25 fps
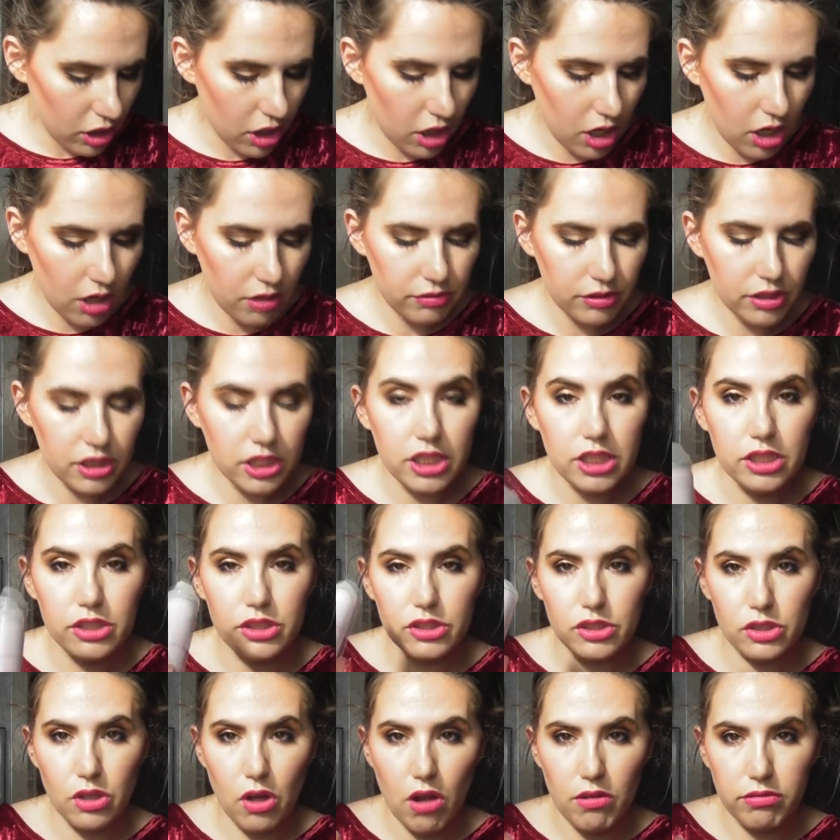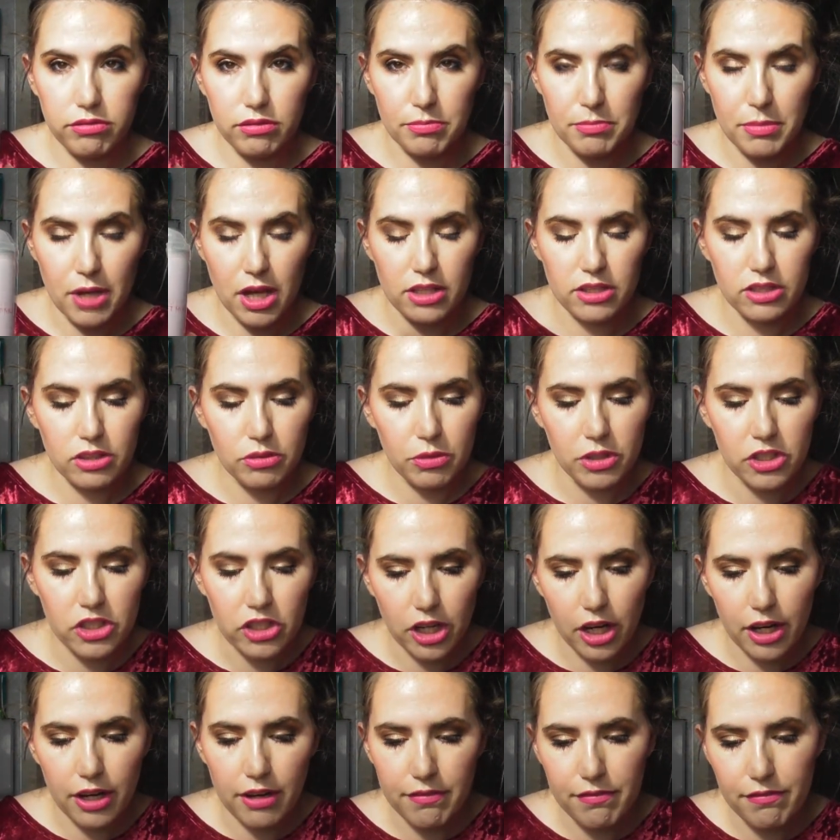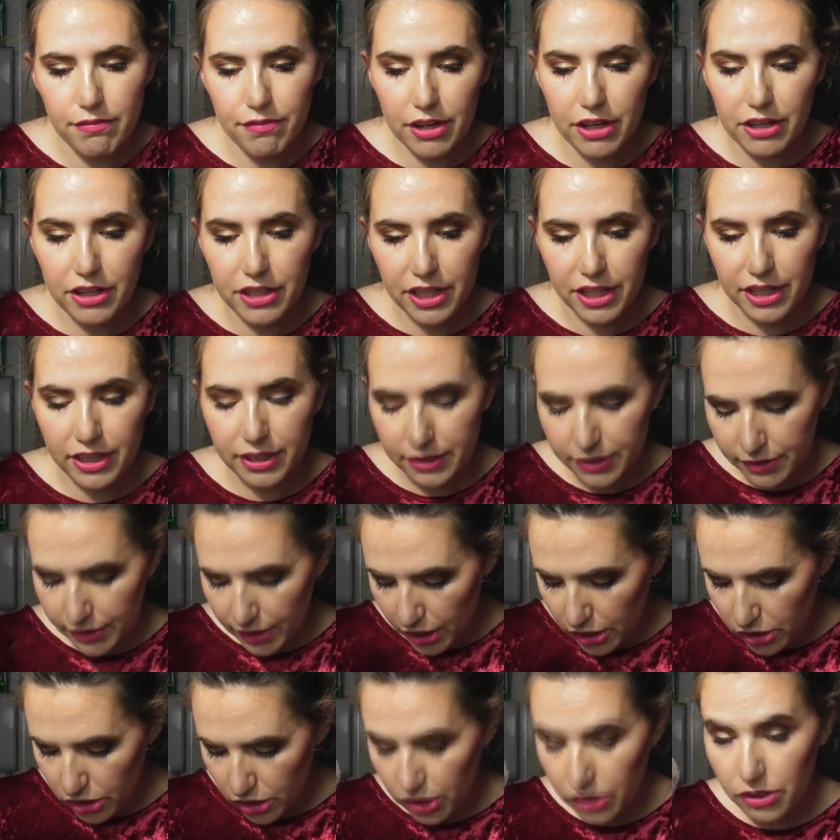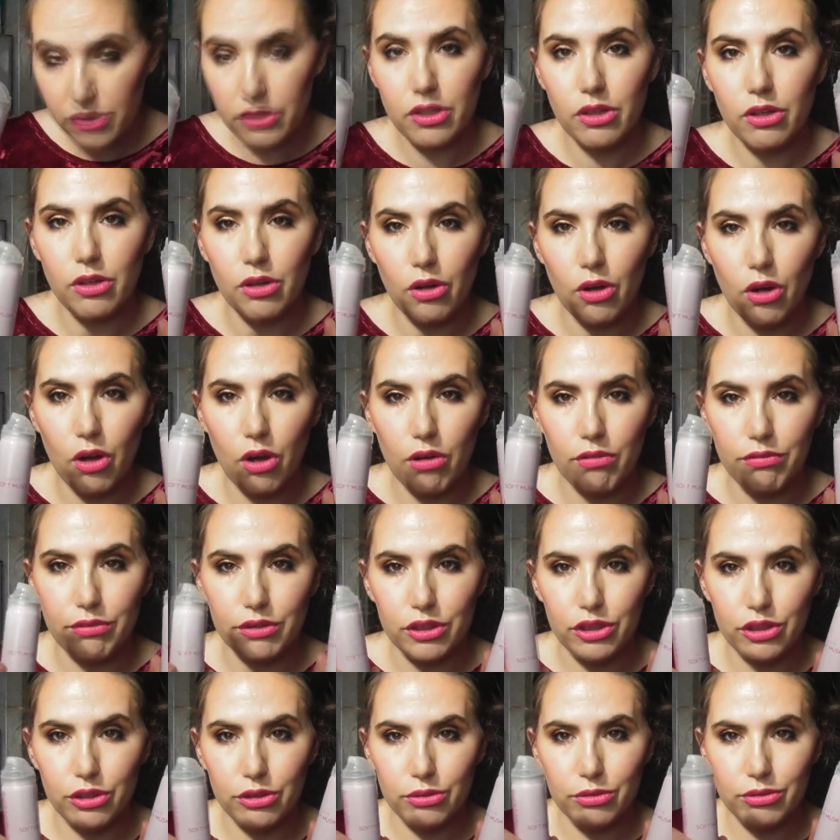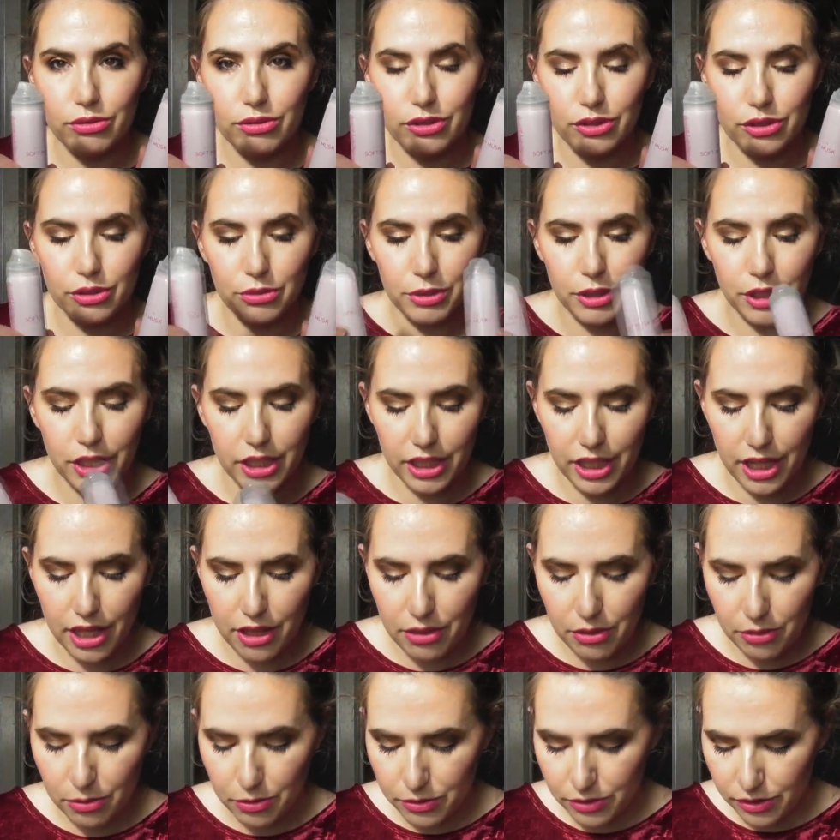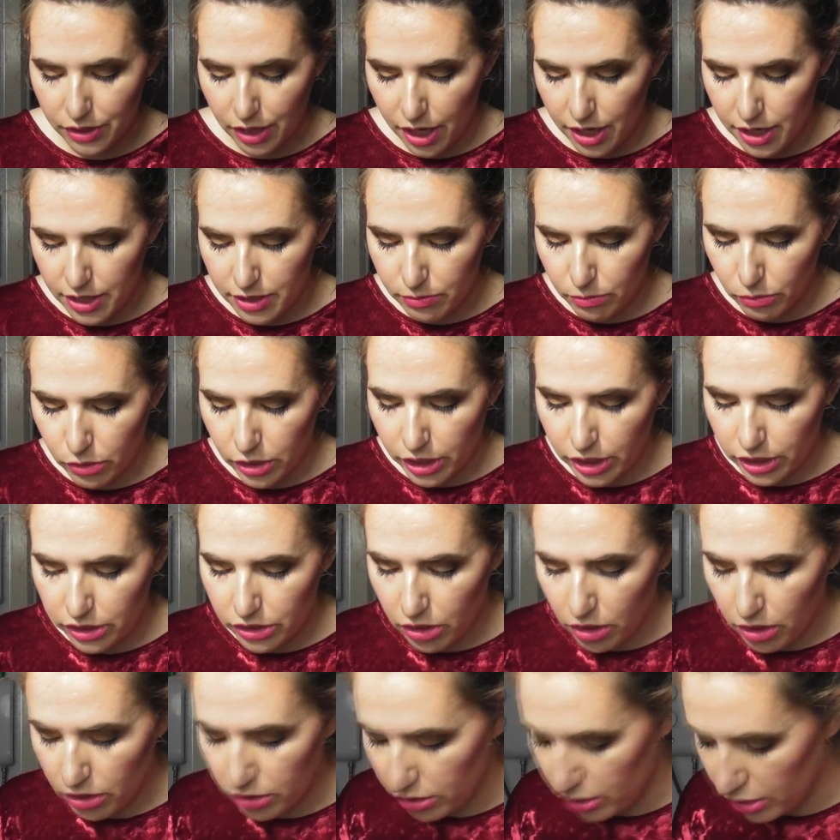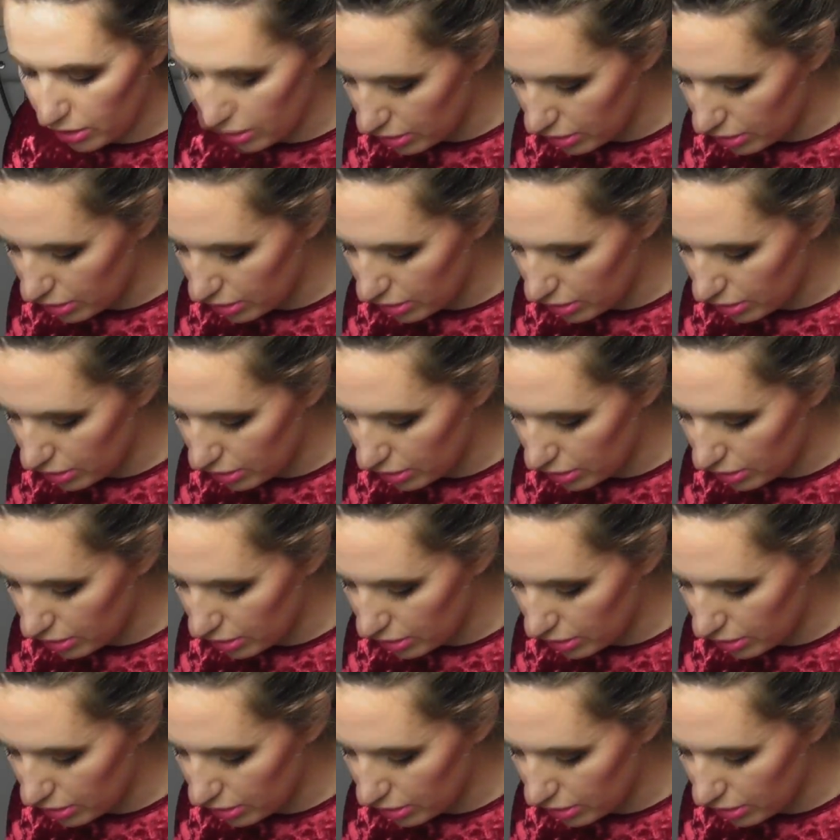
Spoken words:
of the Soft Musk, which are in varying stages of use, so we're going to get those guys worked on.